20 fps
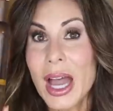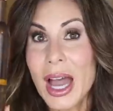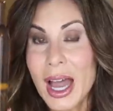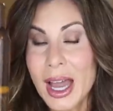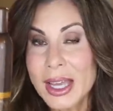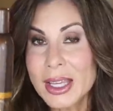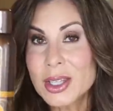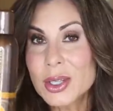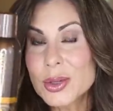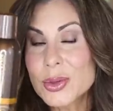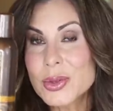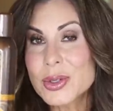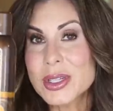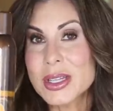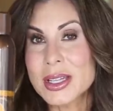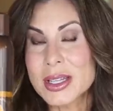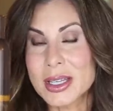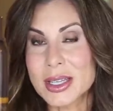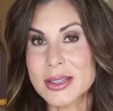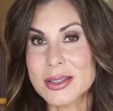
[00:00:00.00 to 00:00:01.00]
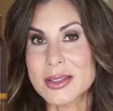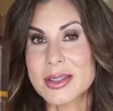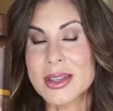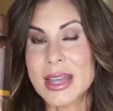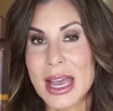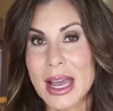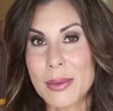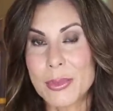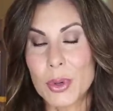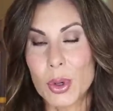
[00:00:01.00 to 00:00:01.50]
I used this
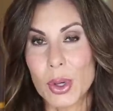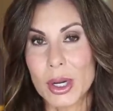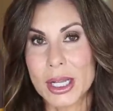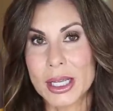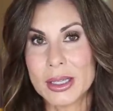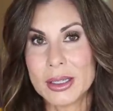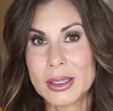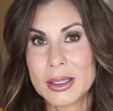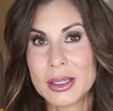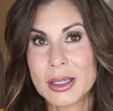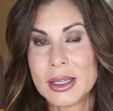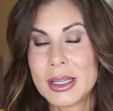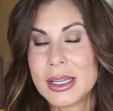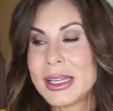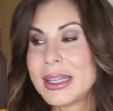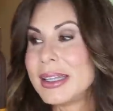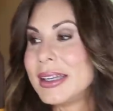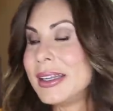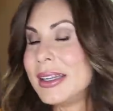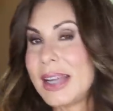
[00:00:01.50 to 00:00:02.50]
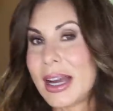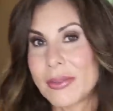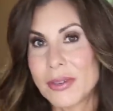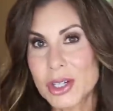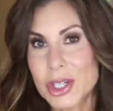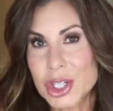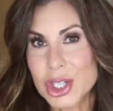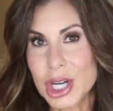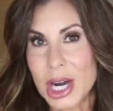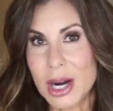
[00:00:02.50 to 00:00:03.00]
that morning,
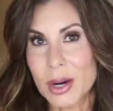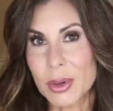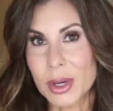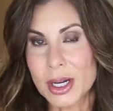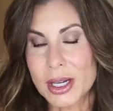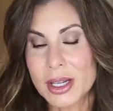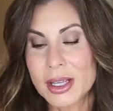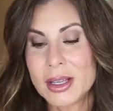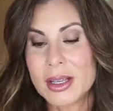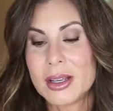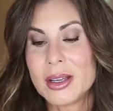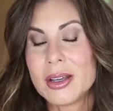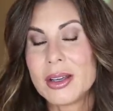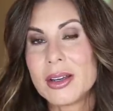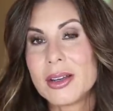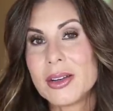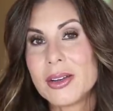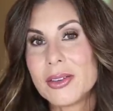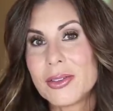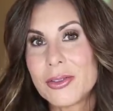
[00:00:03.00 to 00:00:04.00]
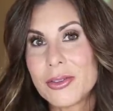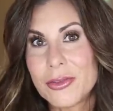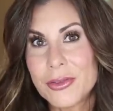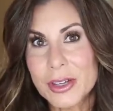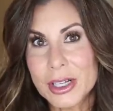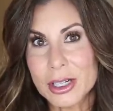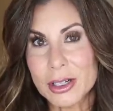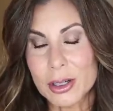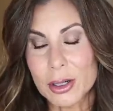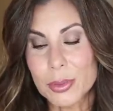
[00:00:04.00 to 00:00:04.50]
never showered,
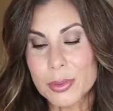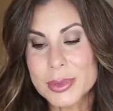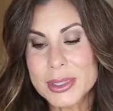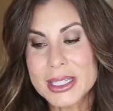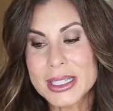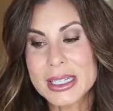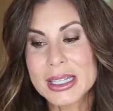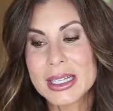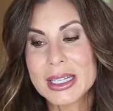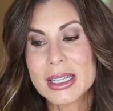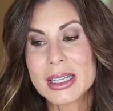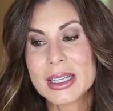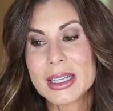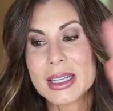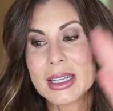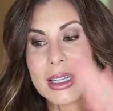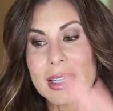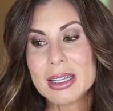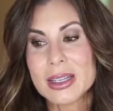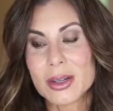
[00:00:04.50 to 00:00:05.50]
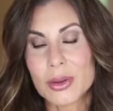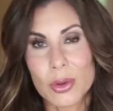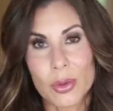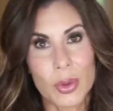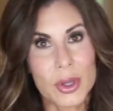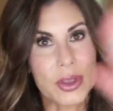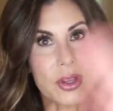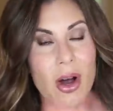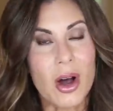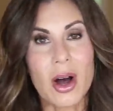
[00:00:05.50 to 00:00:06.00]
filmed
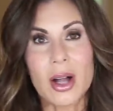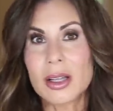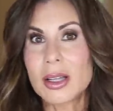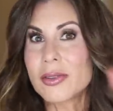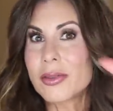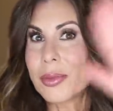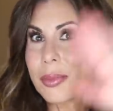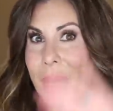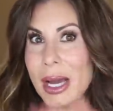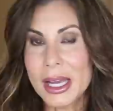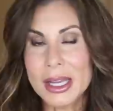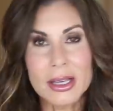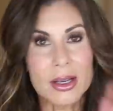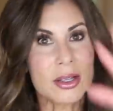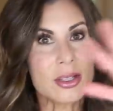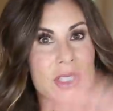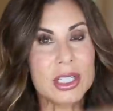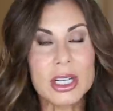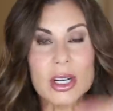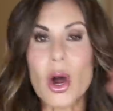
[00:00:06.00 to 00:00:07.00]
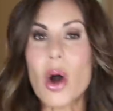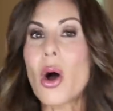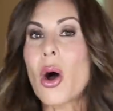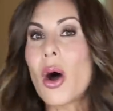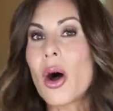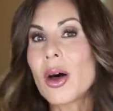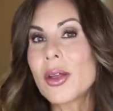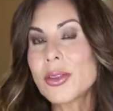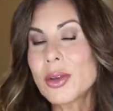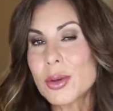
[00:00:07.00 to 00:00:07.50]
with all of my, did
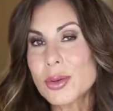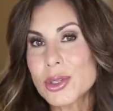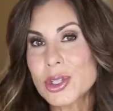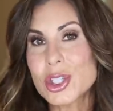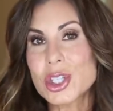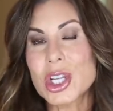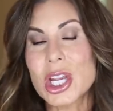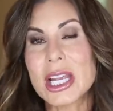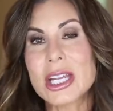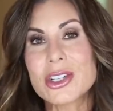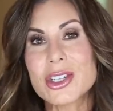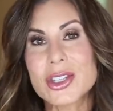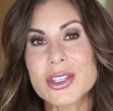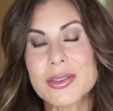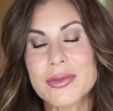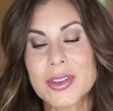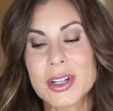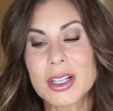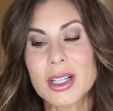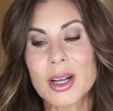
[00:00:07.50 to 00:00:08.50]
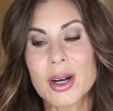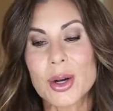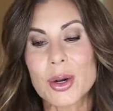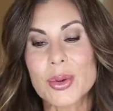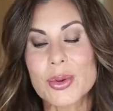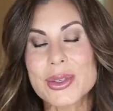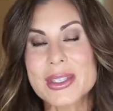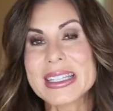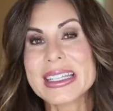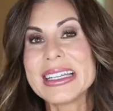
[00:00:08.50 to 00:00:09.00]
all those changes of
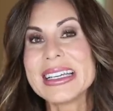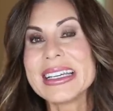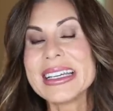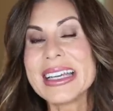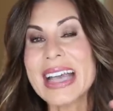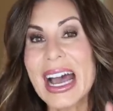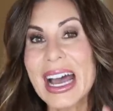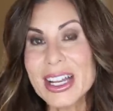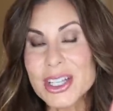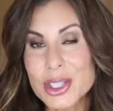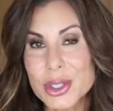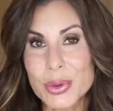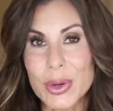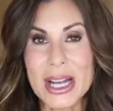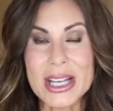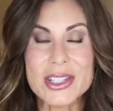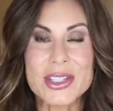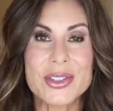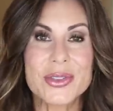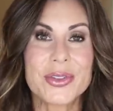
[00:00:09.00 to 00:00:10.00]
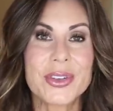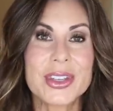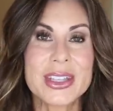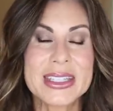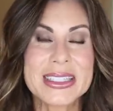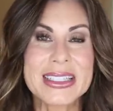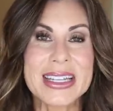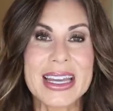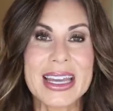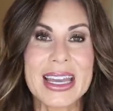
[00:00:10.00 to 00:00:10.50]
clothes, got dressed for
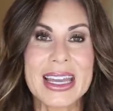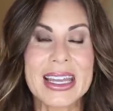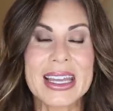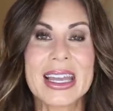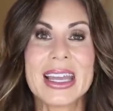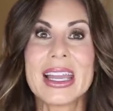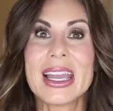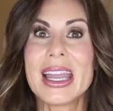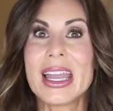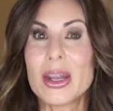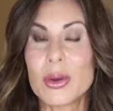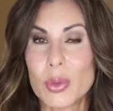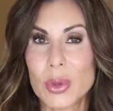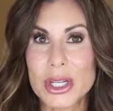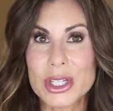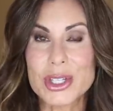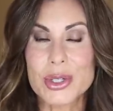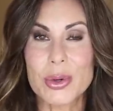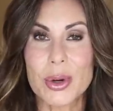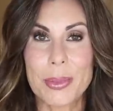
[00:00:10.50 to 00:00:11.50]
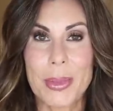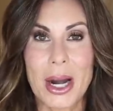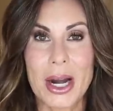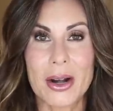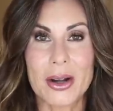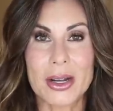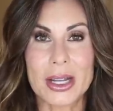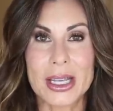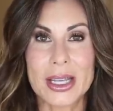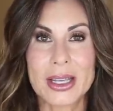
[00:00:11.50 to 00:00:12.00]
the day, and went to a
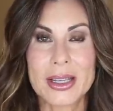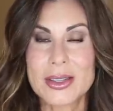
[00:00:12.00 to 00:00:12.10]
party,